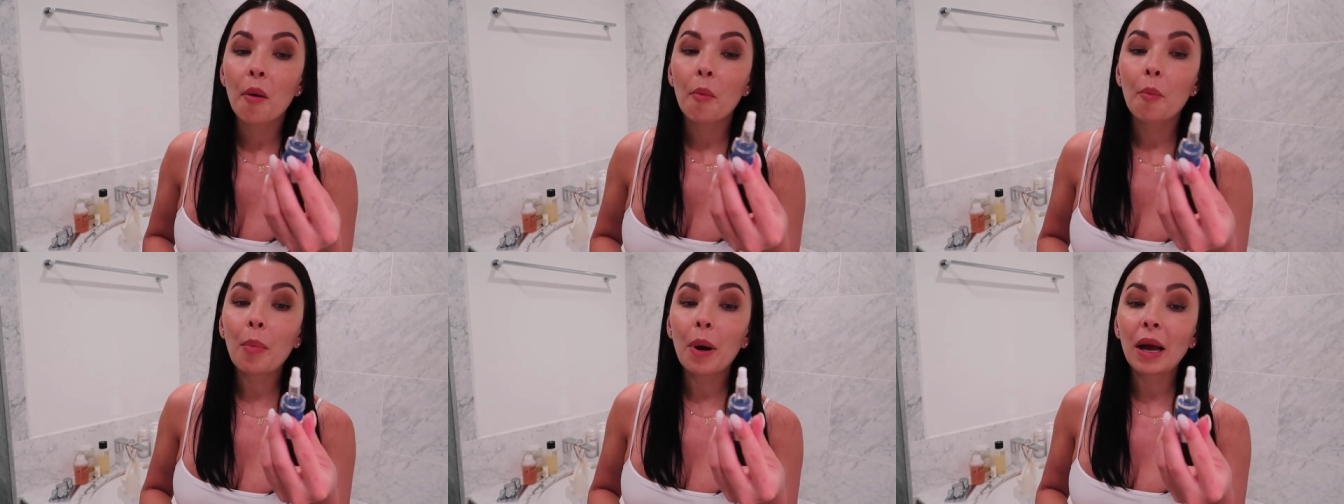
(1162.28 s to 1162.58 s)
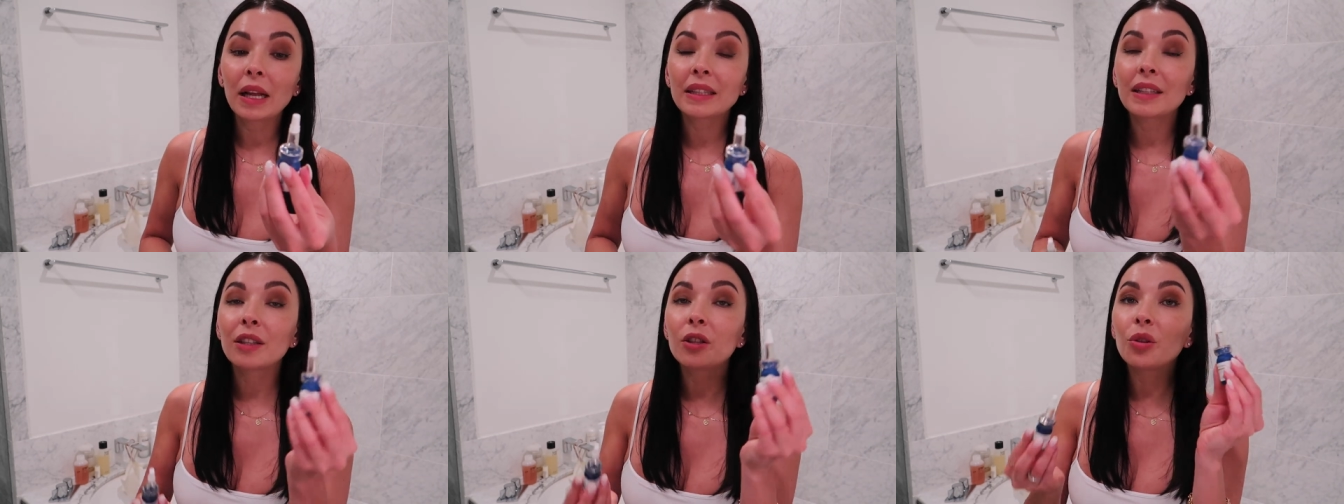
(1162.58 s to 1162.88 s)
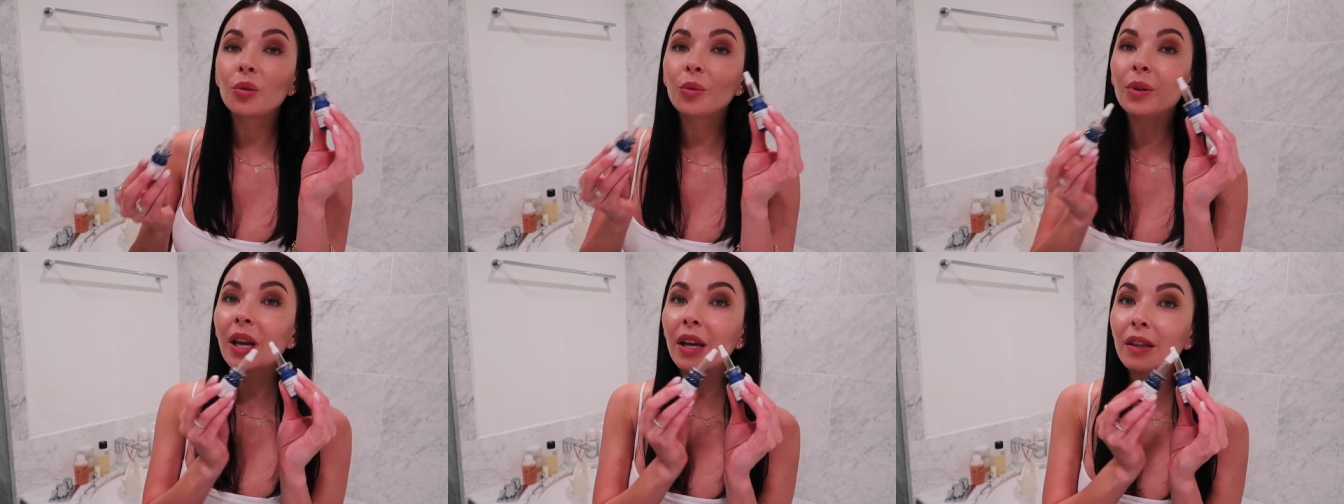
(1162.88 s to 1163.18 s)
but
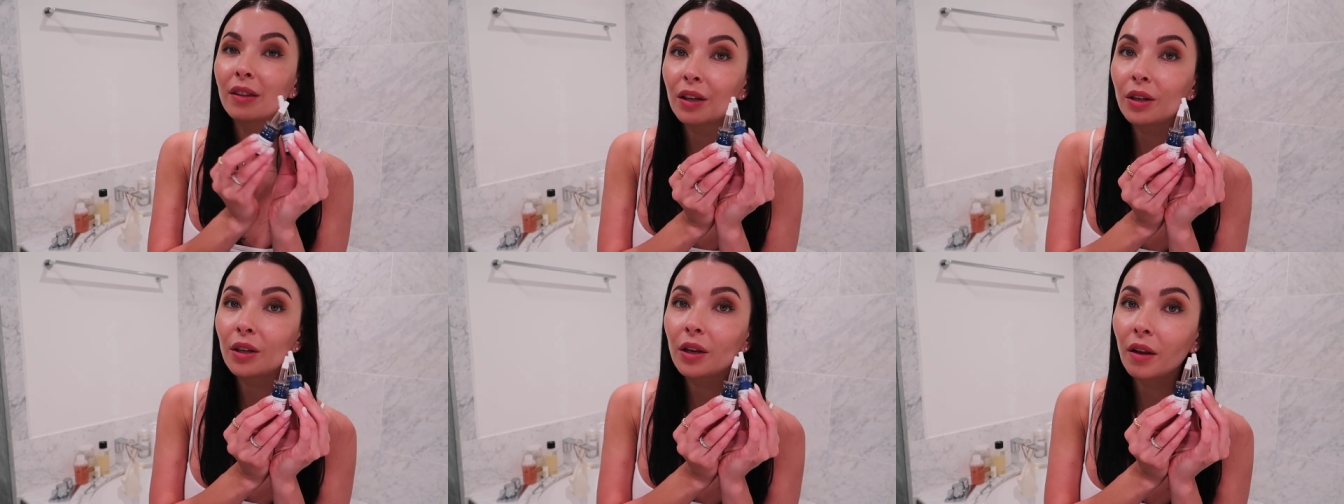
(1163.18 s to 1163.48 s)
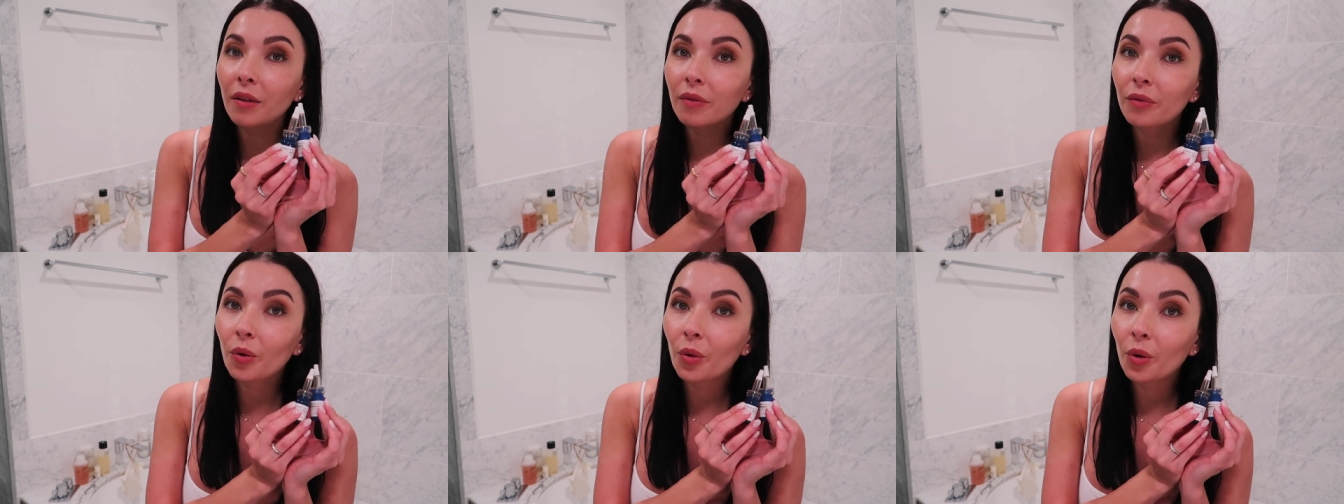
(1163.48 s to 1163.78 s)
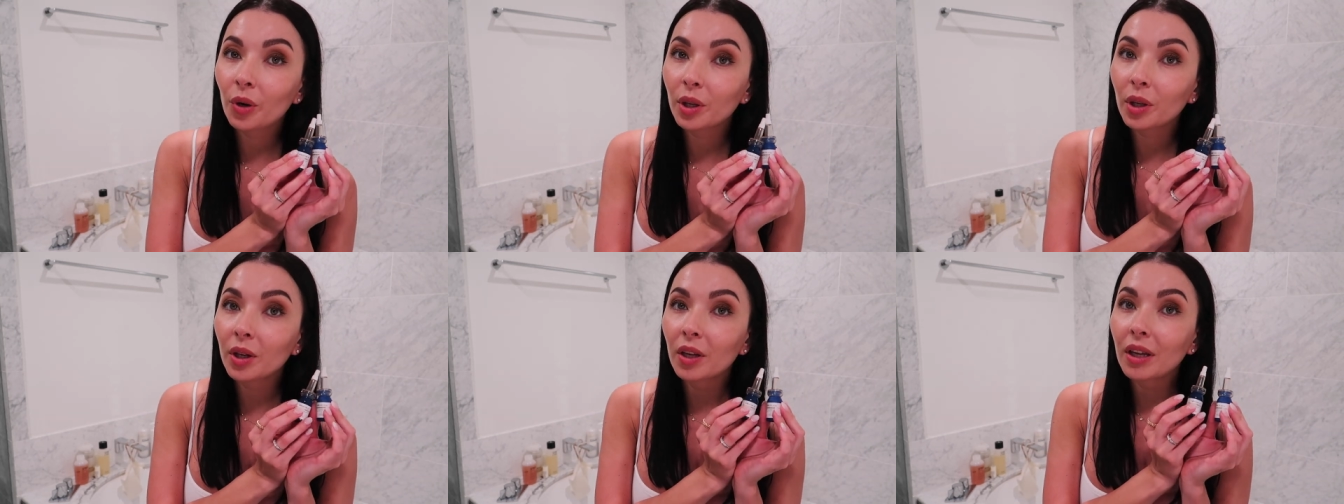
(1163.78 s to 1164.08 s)
together they
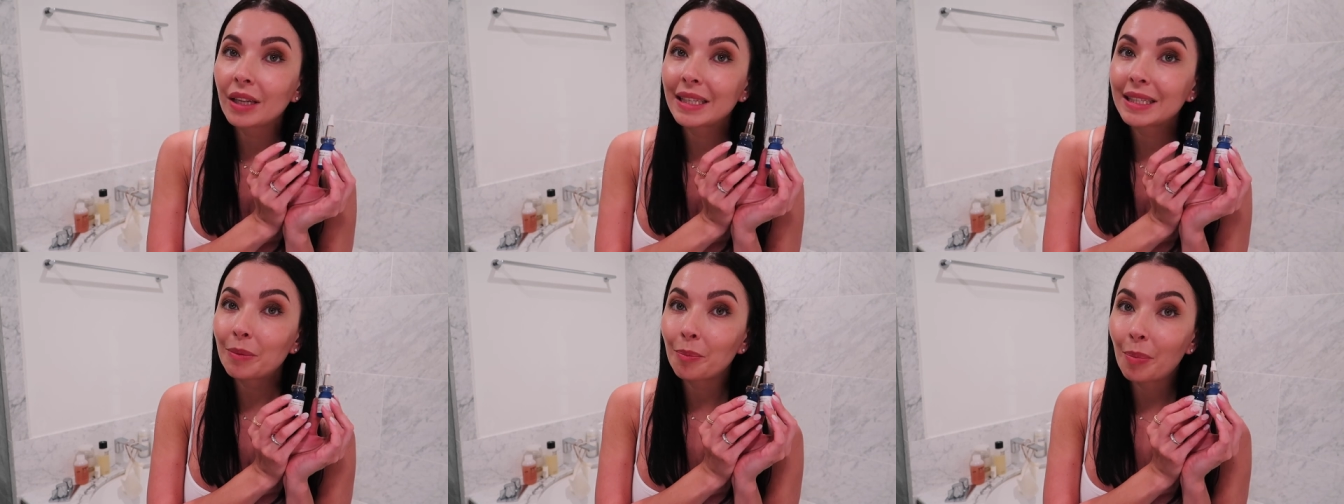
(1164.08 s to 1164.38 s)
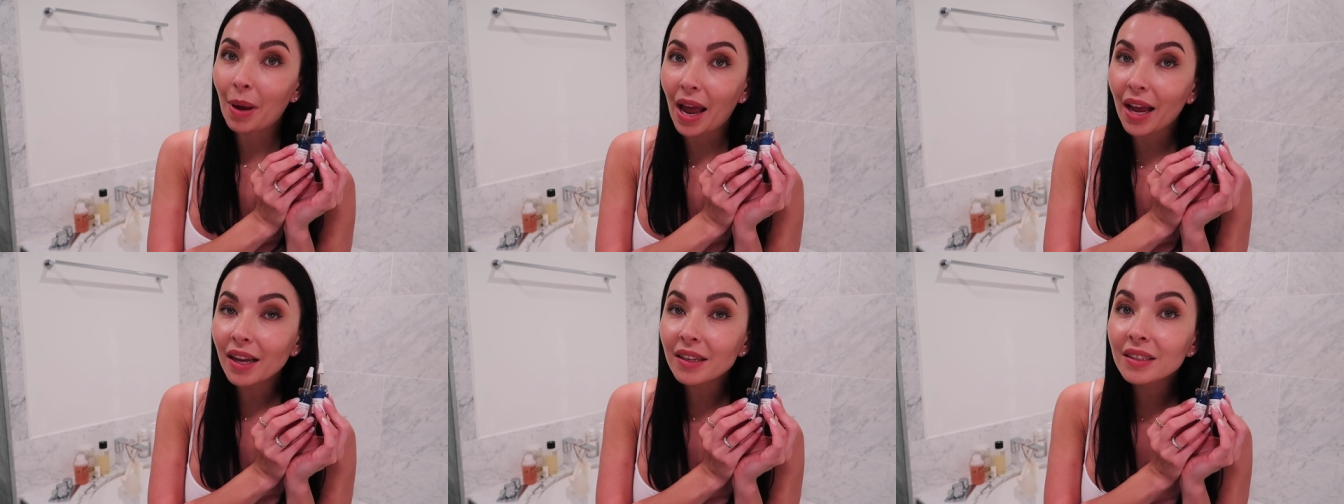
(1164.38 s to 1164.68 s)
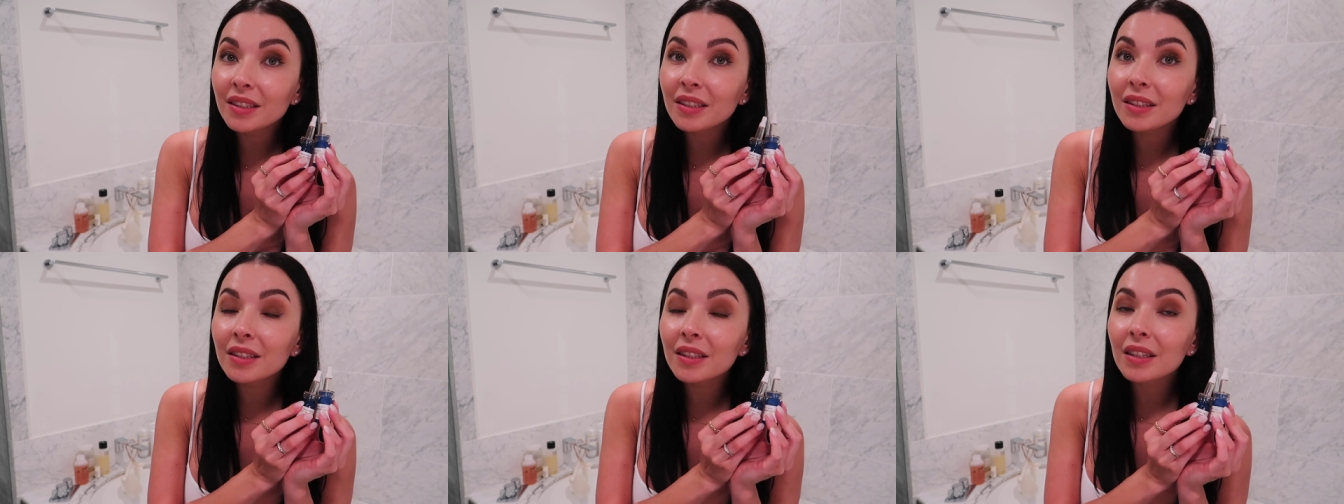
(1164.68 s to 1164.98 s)
work the
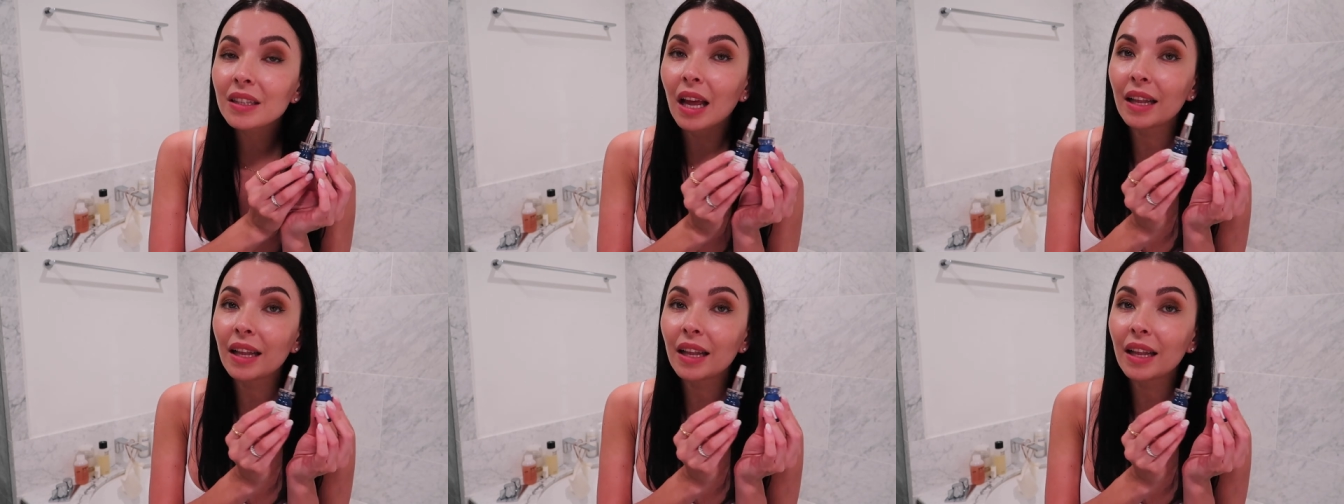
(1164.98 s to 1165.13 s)
best